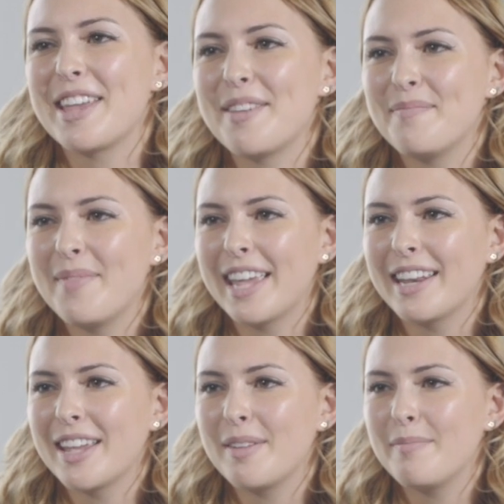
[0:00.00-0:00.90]
it
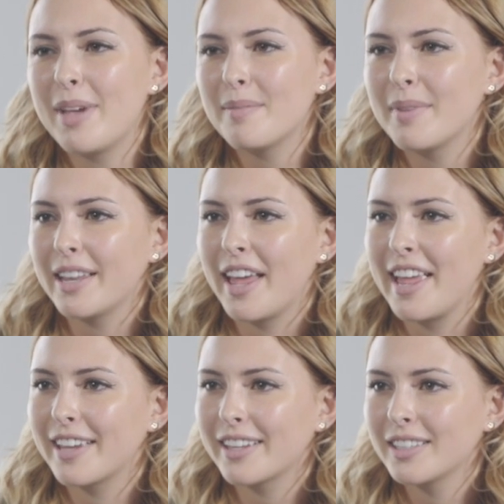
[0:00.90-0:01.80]
made it, it made me
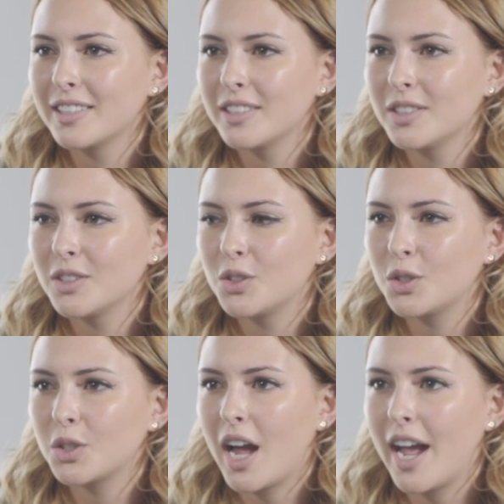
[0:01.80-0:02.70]
like
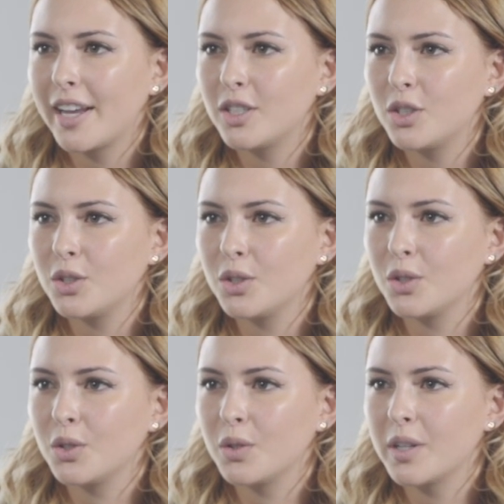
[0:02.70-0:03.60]
try
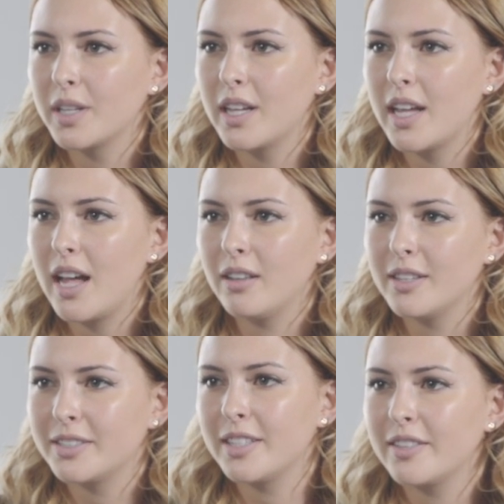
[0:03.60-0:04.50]
to
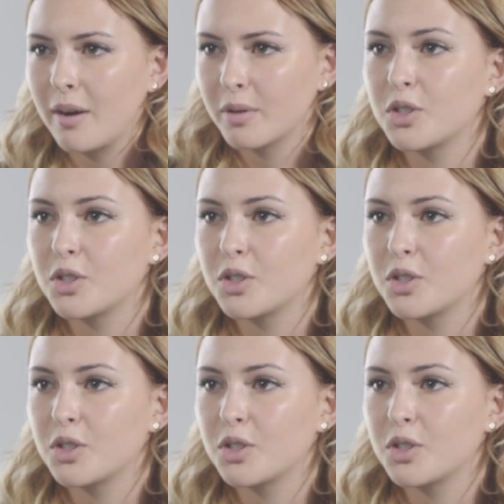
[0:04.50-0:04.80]
elicit that